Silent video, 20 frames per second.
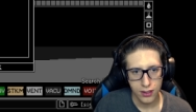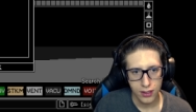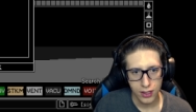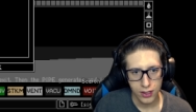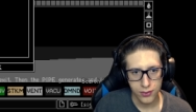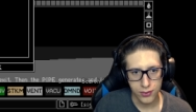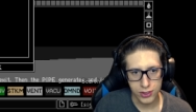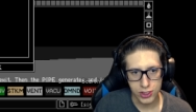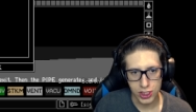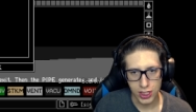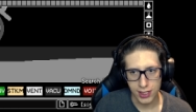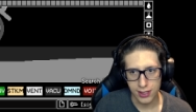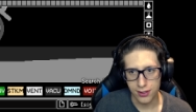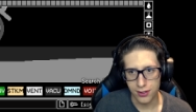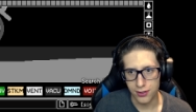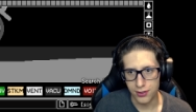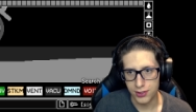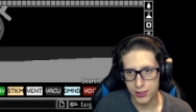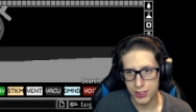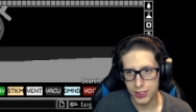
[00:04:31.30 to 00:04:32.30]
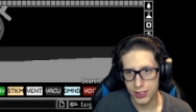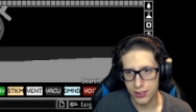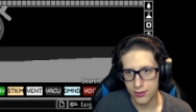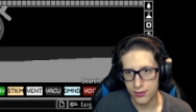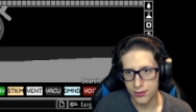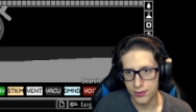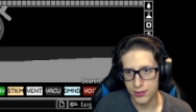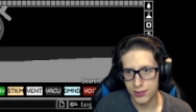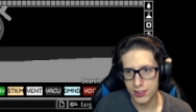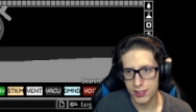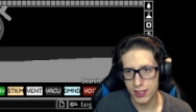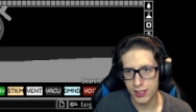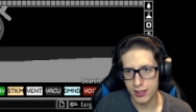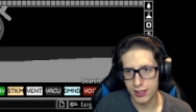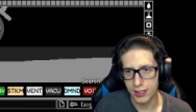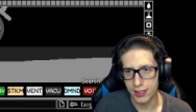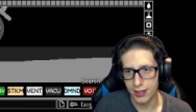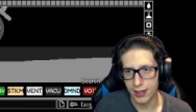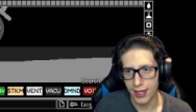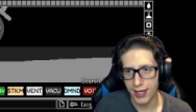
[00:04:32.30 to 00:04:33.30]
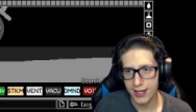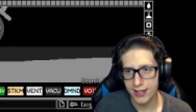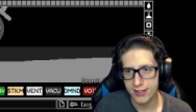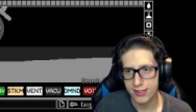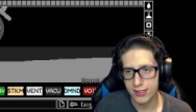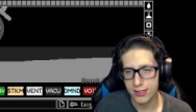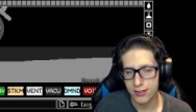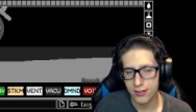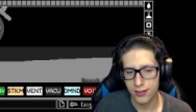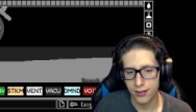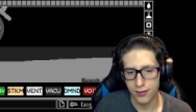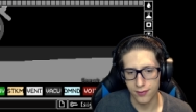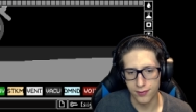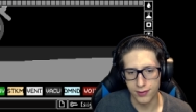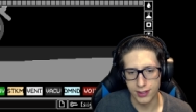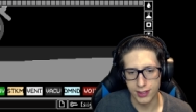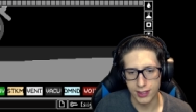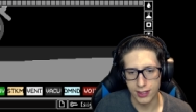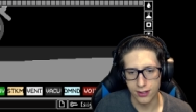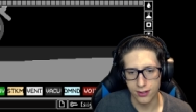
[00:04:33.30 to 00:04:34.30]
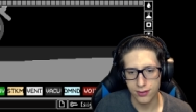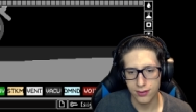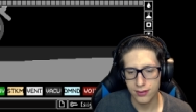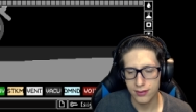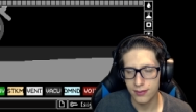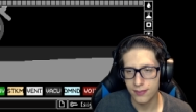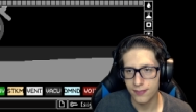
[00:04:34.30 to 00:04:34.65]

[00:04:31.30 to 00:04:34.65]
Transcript: which I learned to use in the last video.